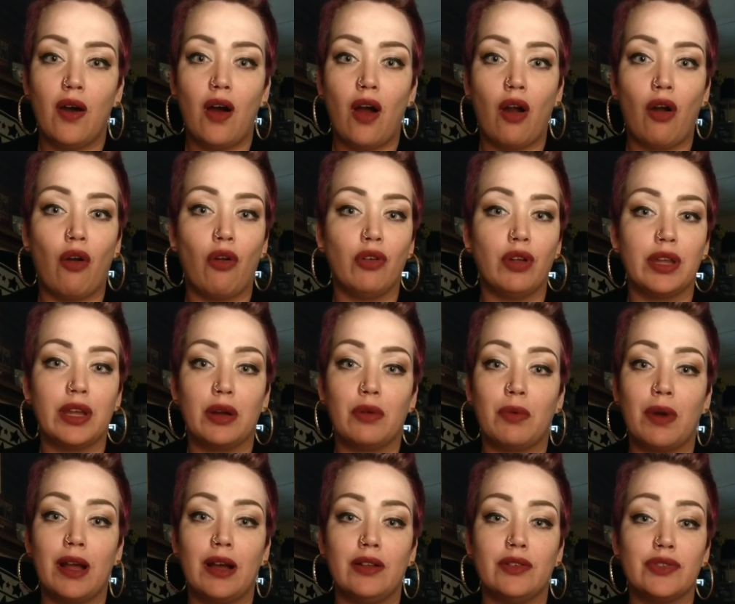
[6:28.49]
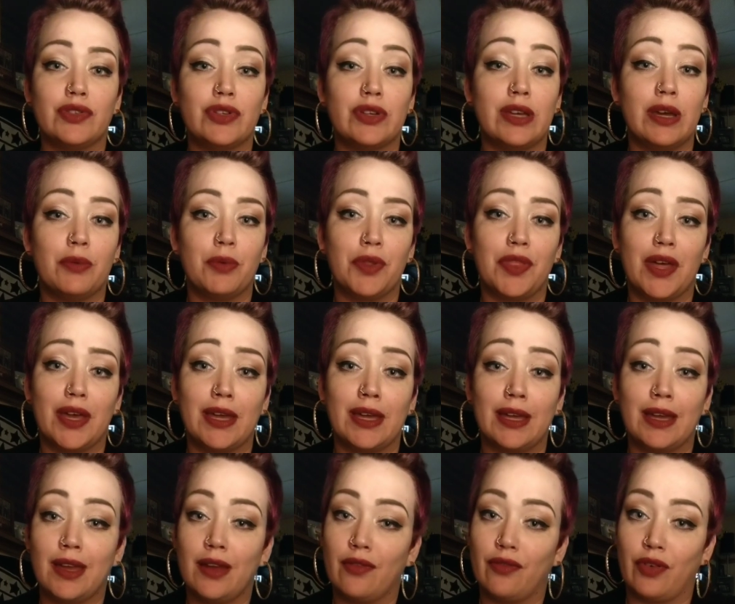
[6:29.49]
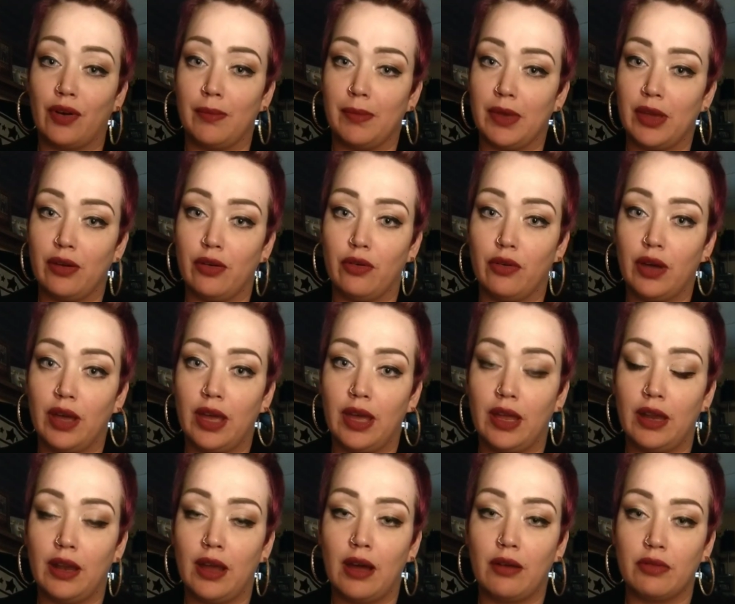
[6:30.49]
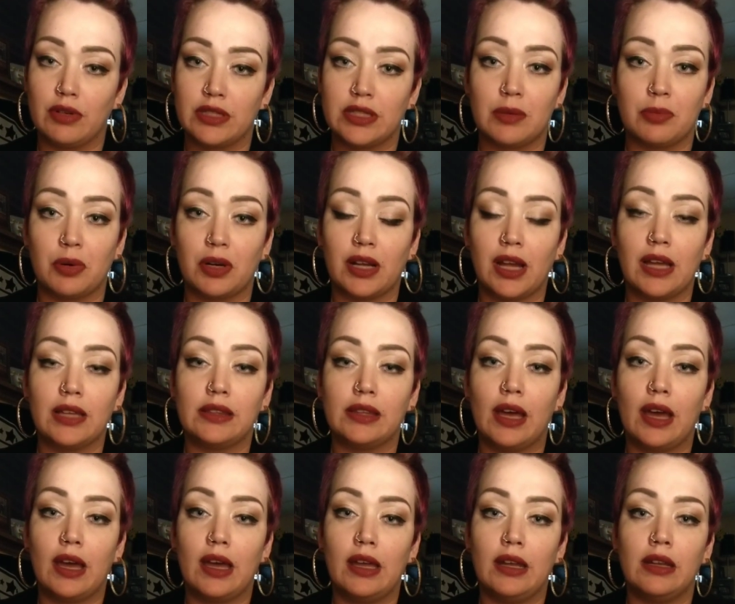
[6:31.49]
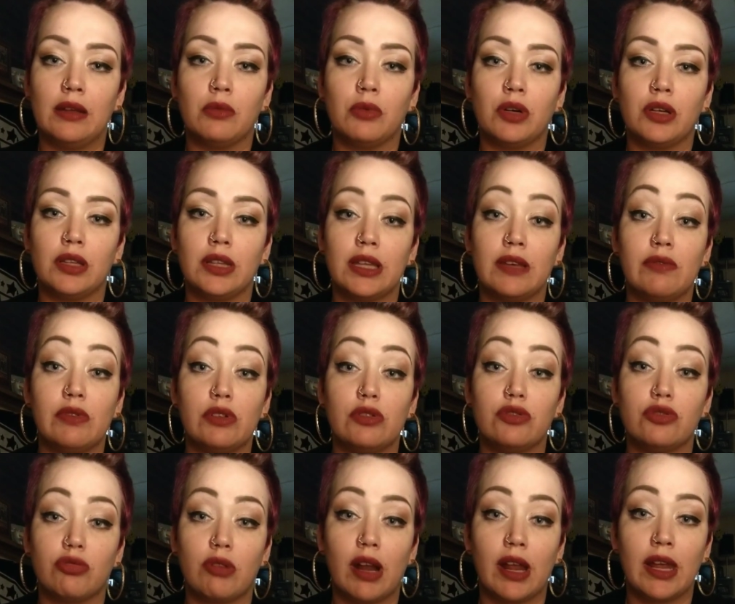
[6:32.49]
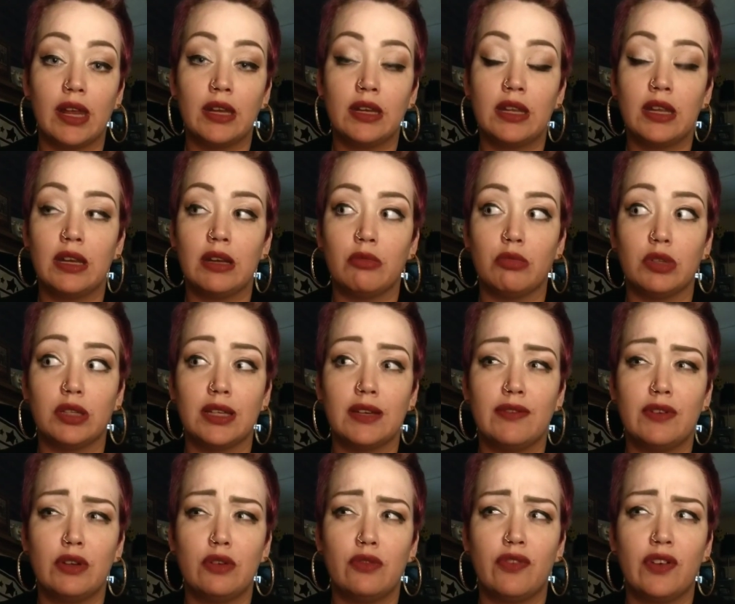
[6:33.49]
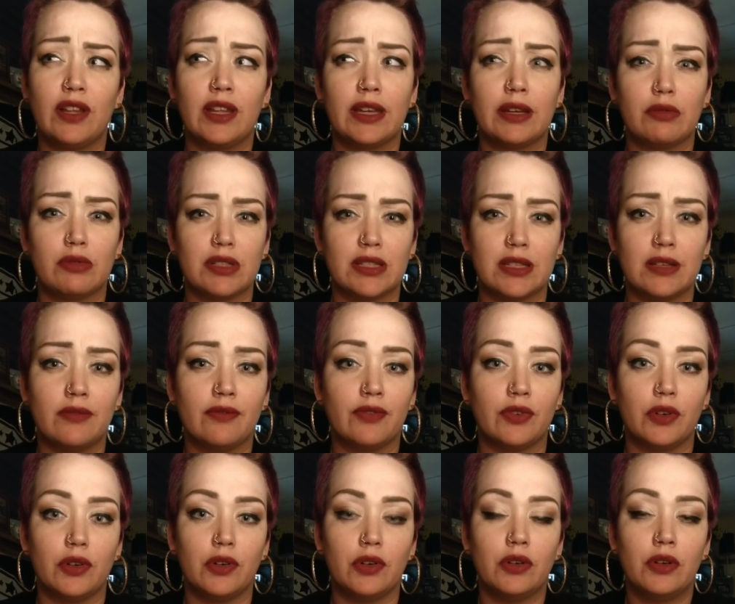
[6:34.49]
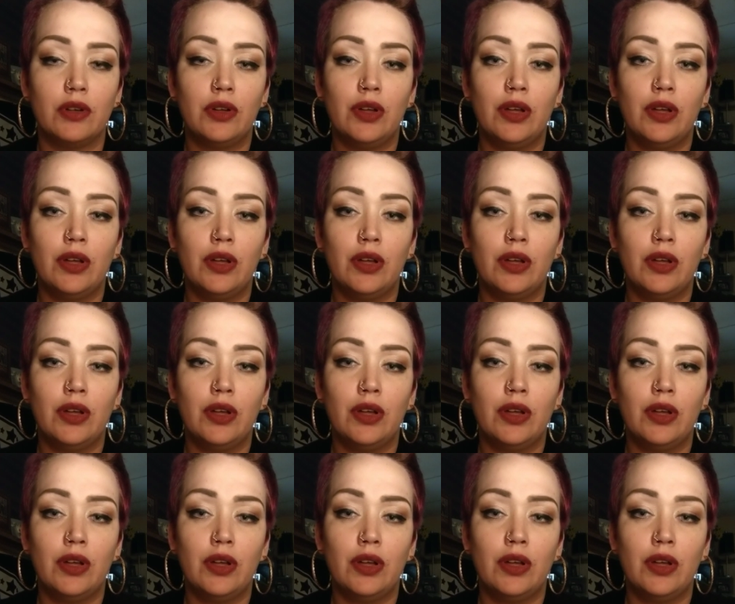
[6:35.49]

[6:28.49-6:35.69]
are only around to get what they can get from you and not reciprocate that, and it will leave you drained, and it will leave you feeling resentful